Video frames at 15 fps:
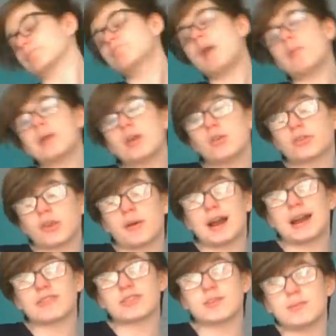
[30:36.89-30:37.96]
But we also
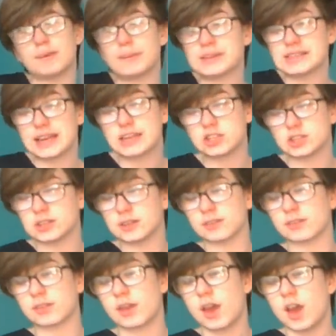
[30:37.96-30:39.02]
have some limitations.